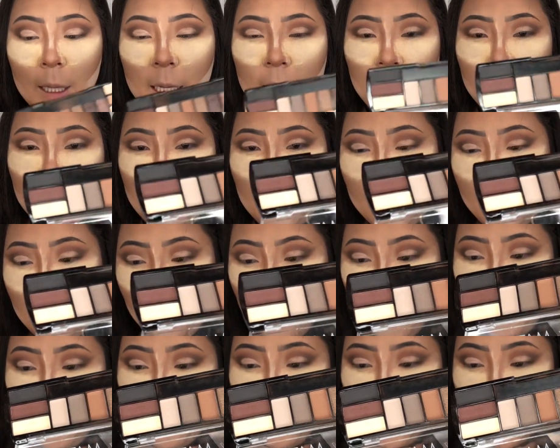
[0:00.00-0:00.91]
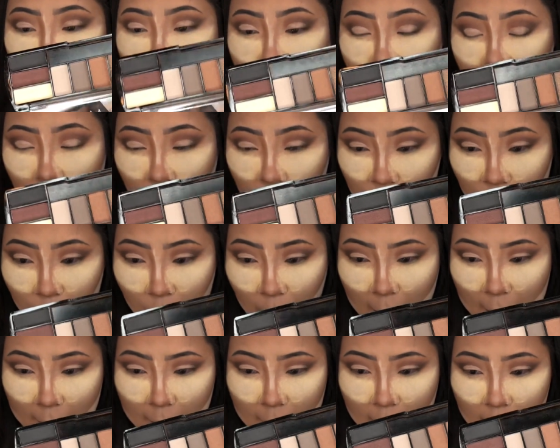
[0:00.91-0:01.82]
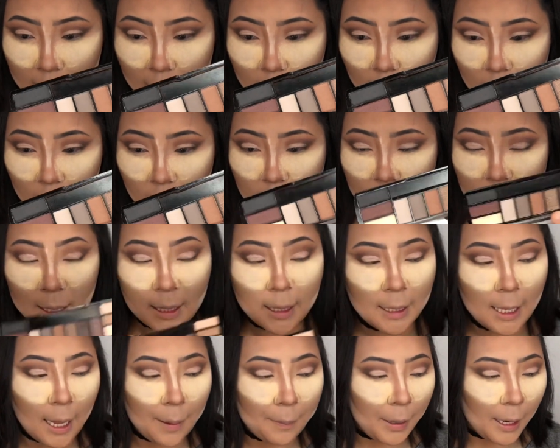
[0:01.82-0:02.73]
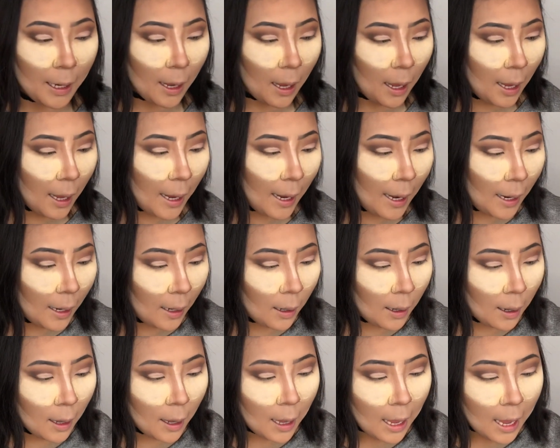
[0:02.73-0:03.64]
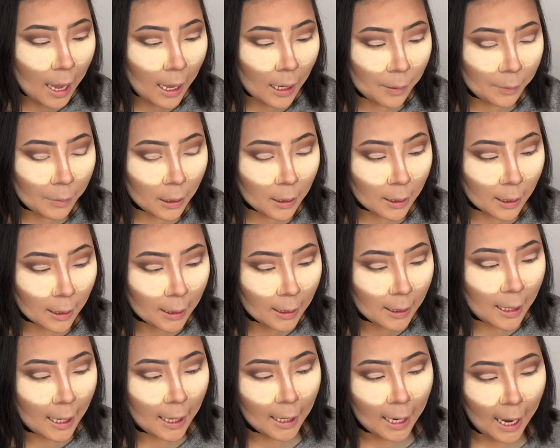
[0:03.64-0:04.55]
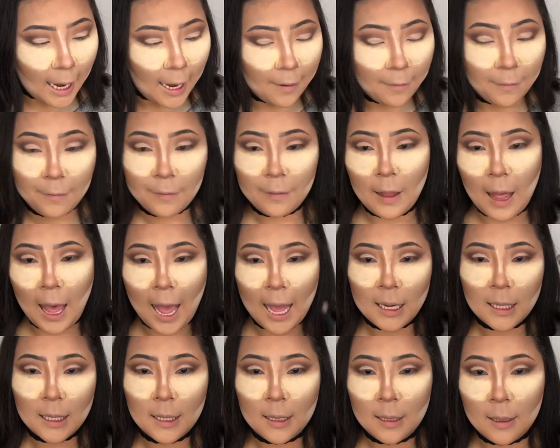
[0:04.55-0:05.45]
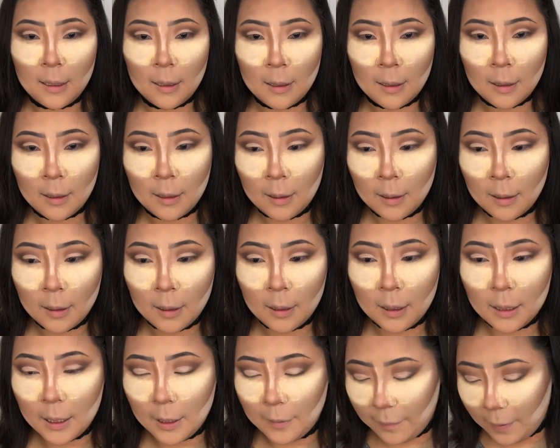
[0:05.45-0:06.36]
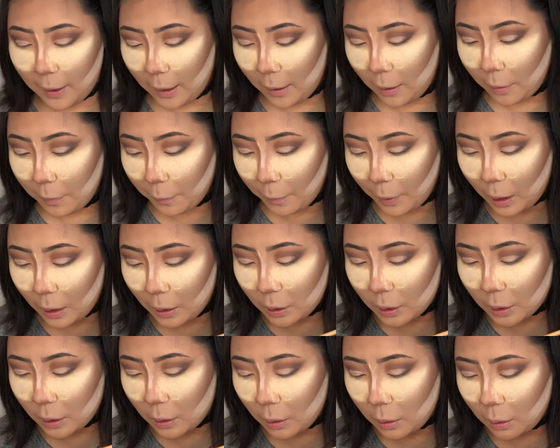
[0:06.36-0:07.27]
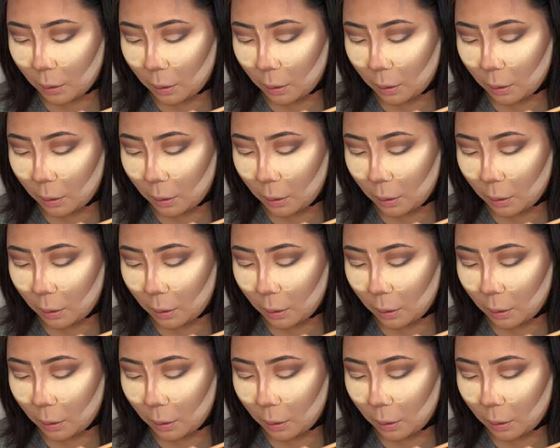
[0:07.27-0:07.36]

in with this shimmer shade right here to set my eye, and I'm just going to take a flat definer brush.